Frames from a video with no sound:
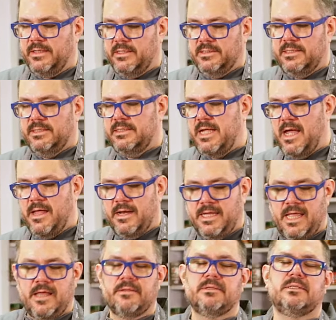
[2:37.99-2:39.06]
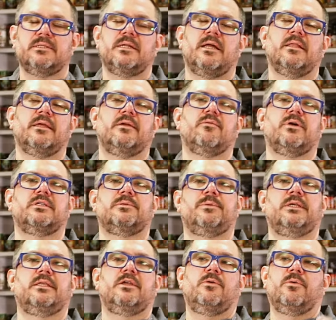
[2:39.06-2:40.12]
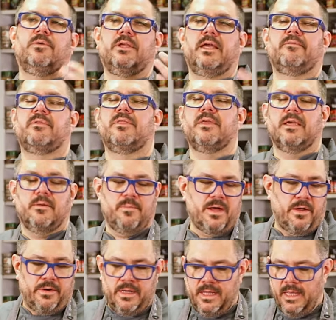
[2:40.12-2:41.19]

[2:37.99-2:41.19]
This is not, again, this is not like a recipe that you really have to think about.